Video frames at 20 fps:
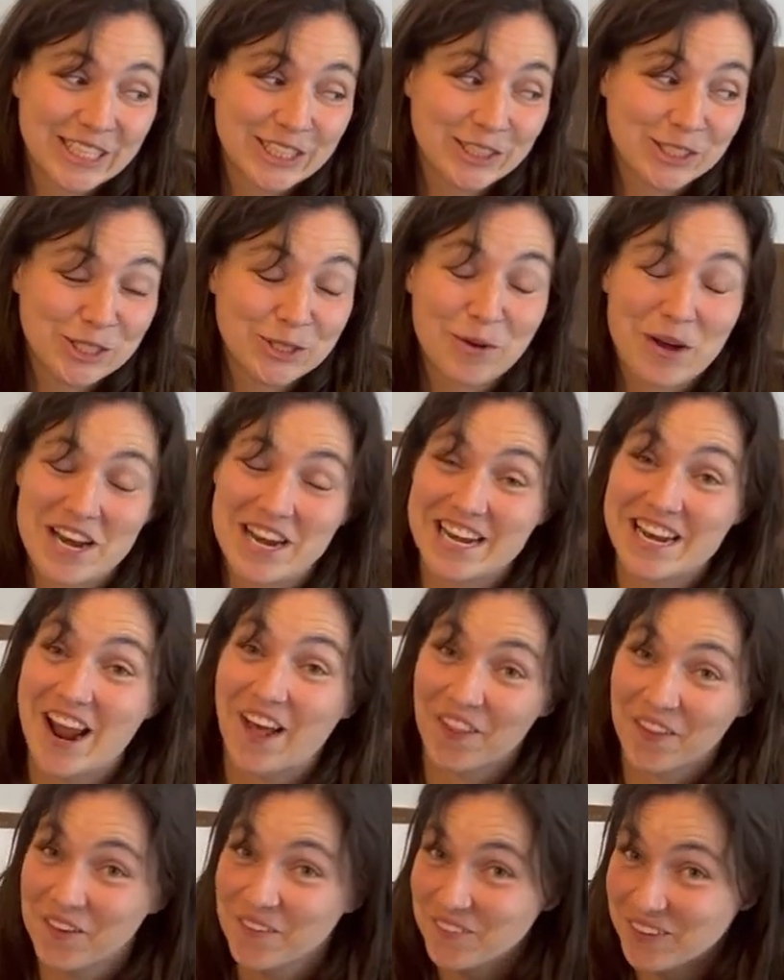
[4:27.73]
do
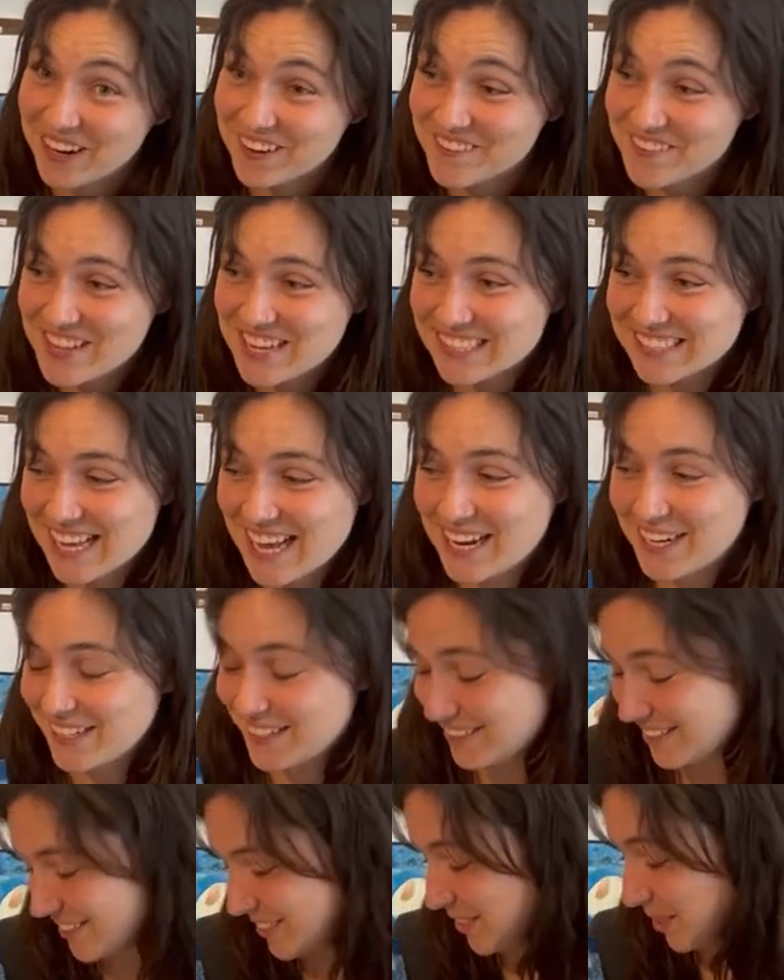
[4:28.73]
another one of this and
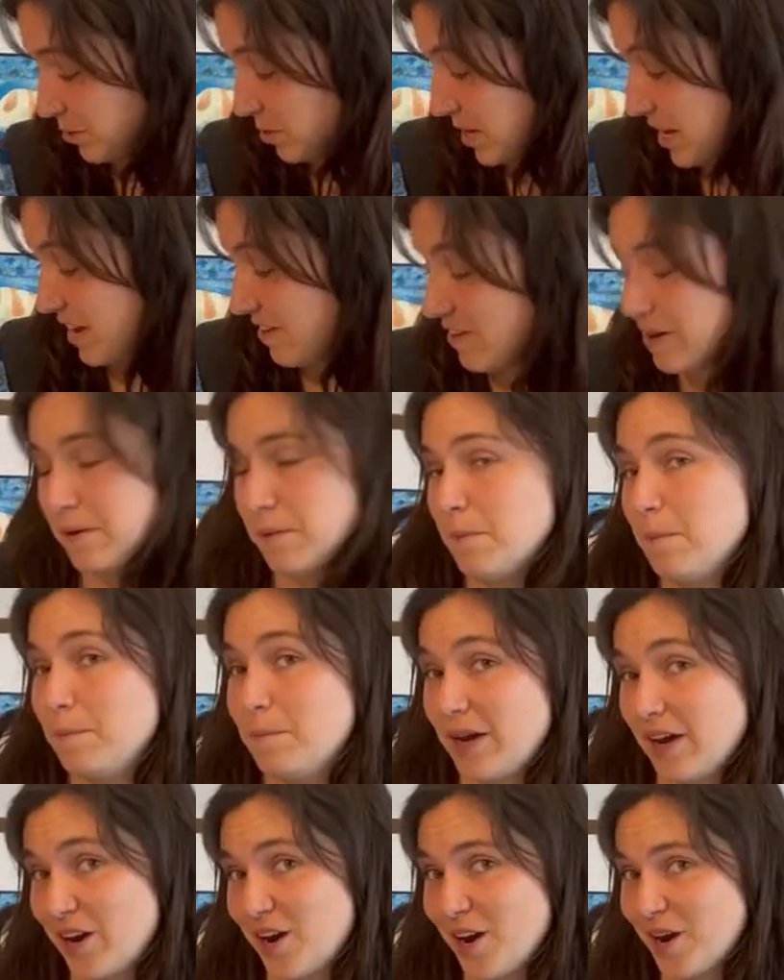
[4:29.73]
do it even
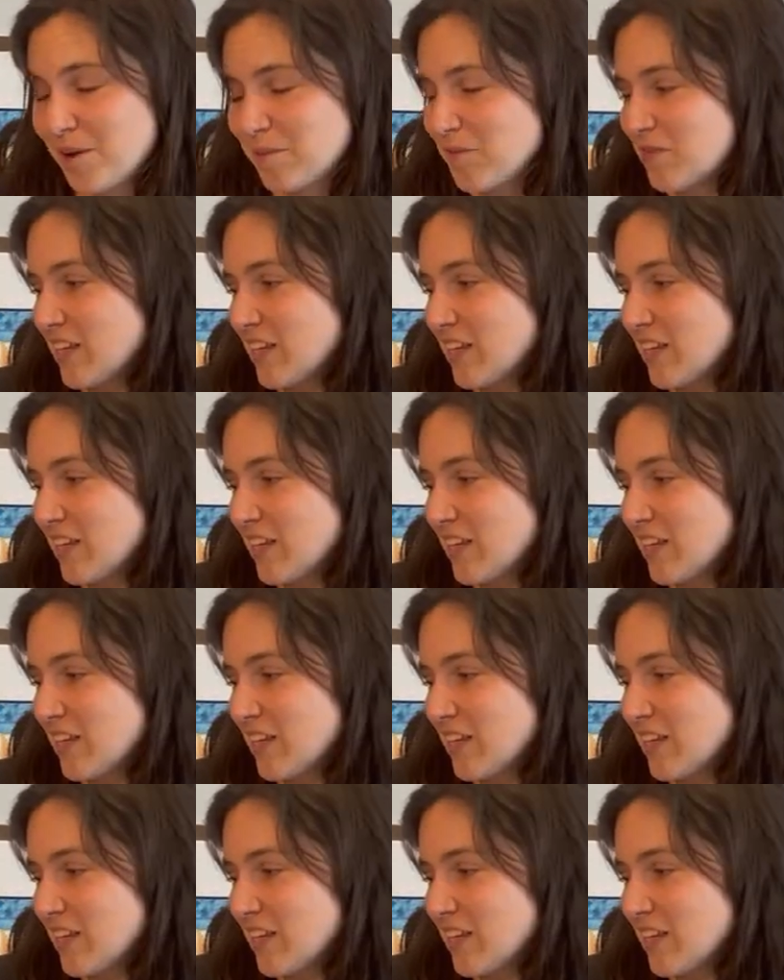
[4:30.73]
bigger.